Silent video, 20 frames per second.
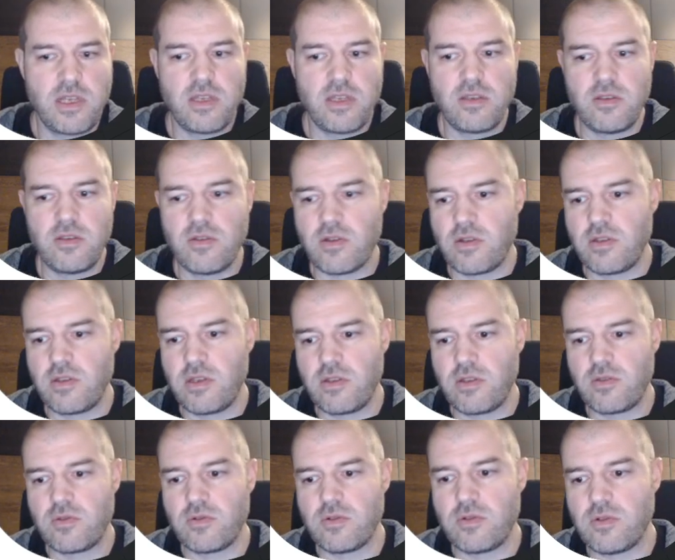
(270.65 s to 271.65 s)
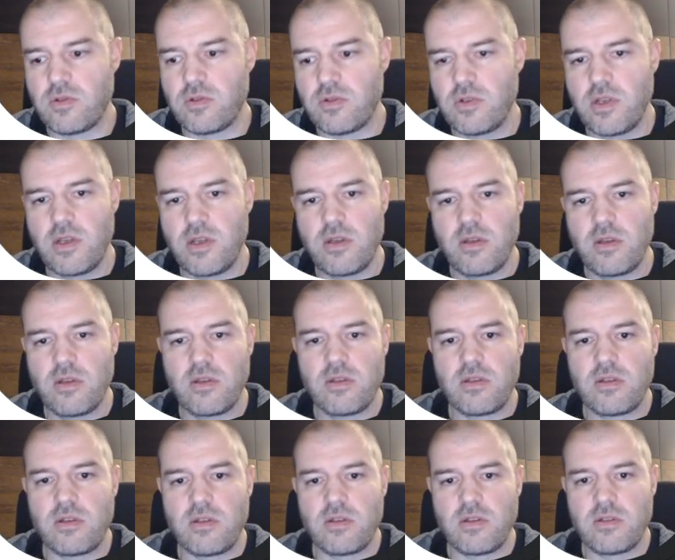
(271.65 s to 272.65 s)
You don't need to
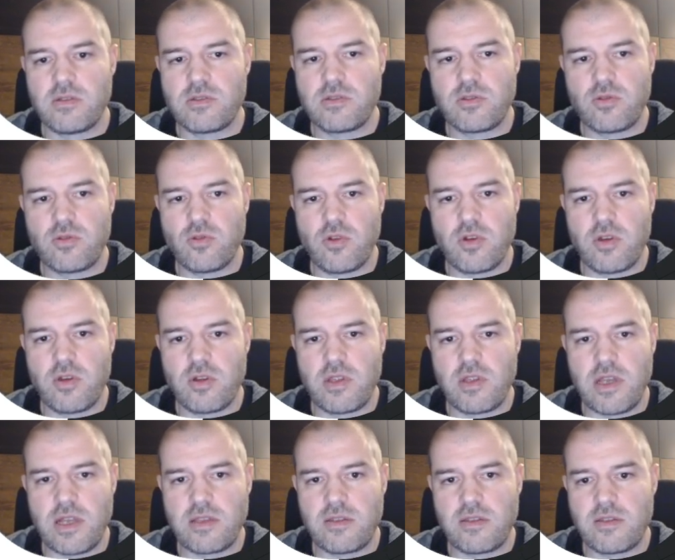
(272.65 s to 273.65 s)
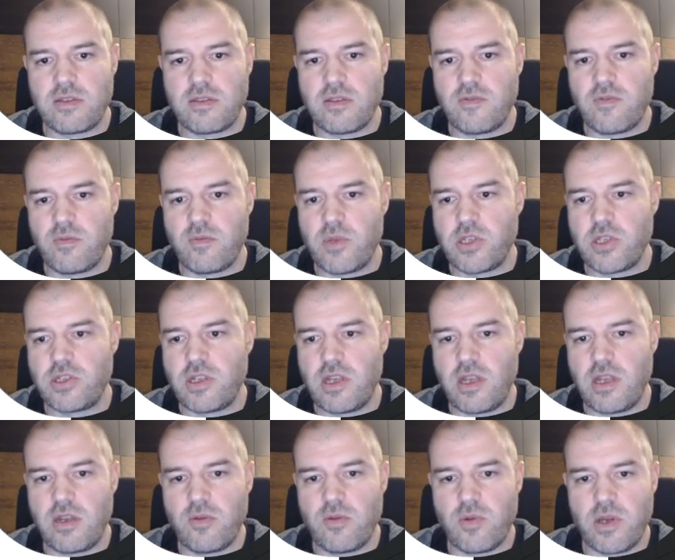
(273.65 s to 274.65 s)
store that information
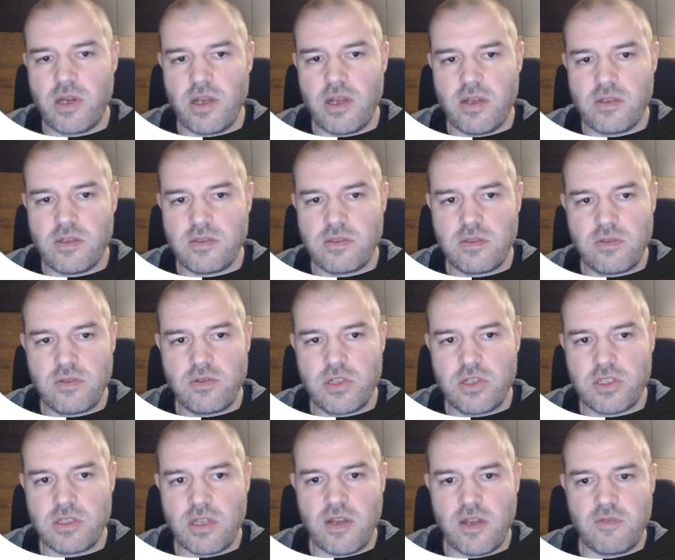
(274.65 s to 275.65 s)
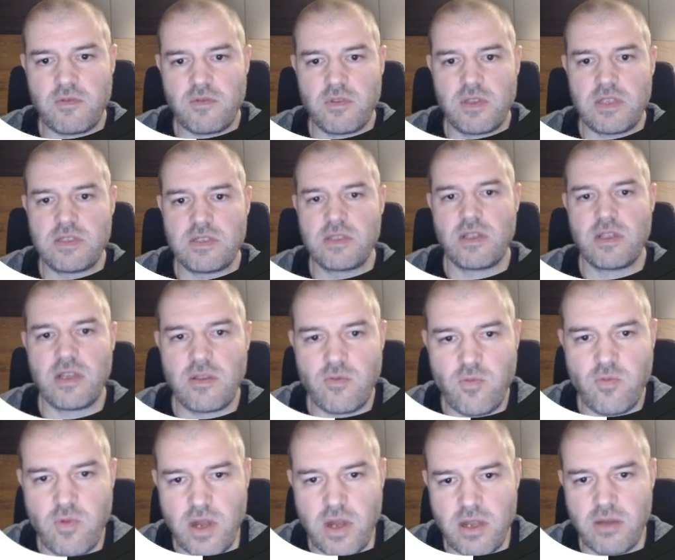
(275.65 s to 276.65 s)
anywhere else. You just have to designate
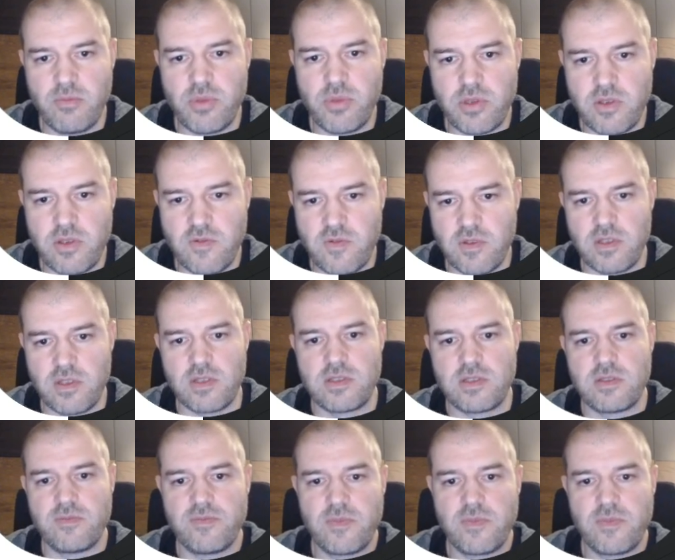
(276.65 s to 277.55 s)
one computer for this.